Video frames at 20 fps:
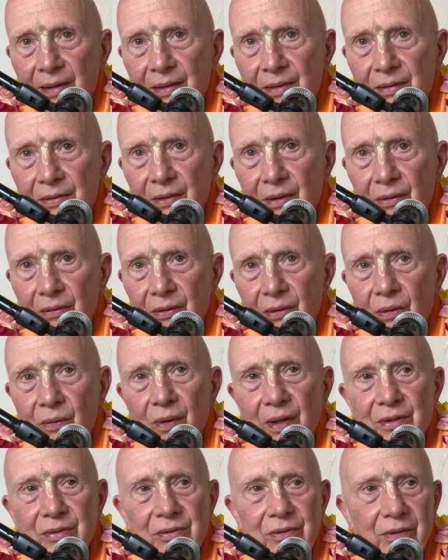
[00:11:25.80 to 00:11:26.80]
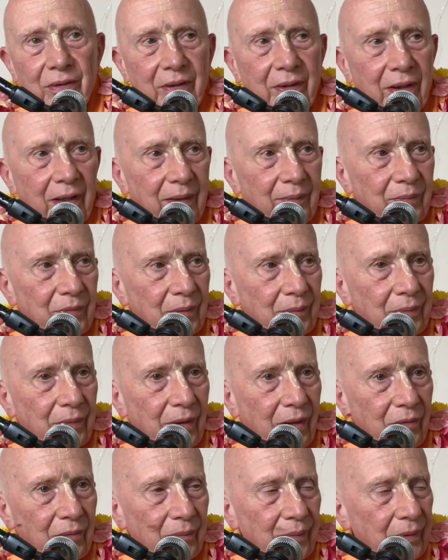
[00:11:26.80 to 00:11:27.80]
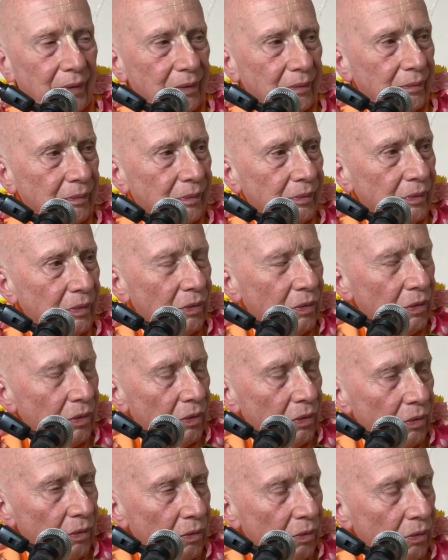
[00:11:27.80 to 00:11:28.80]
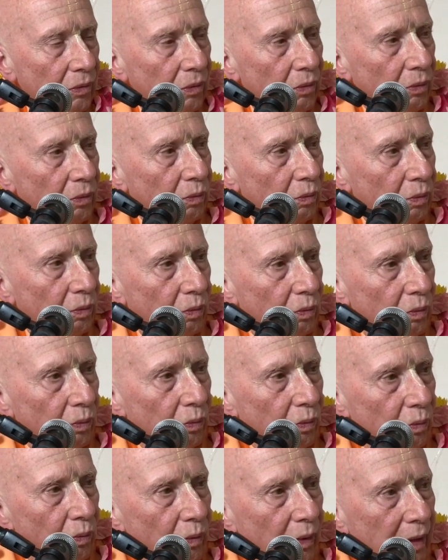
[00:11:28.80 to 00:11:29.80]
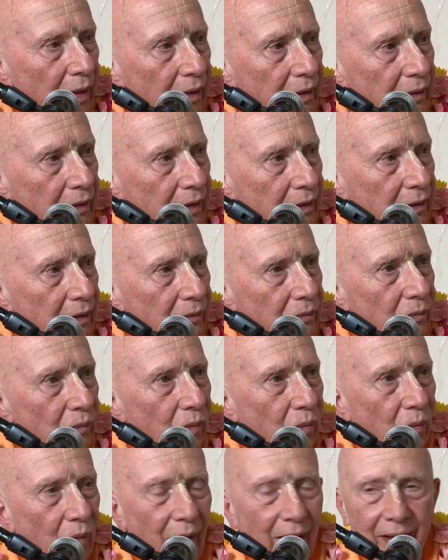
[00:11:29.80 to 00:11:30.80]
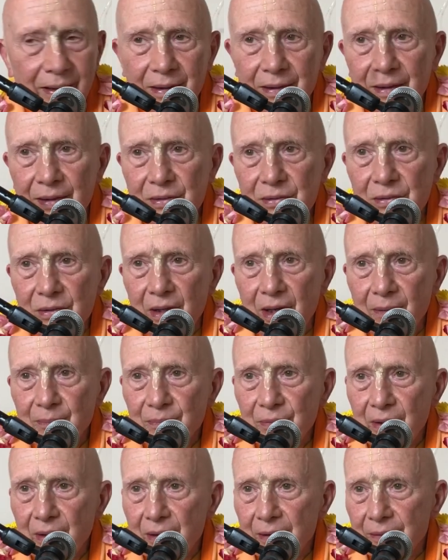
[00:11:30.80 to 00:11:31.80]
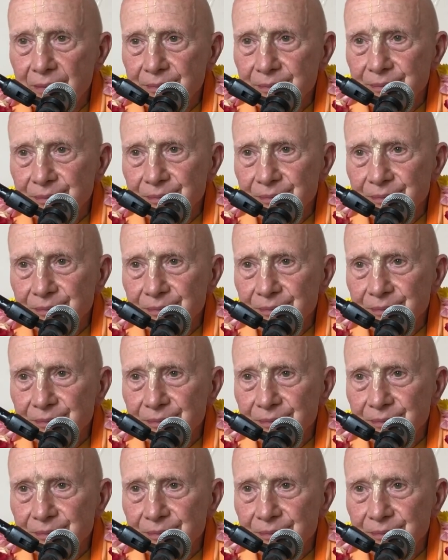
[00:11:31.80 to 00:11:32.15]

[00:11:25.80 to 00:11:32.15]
So the question came to Prabhupada well, you know, why did he stop there?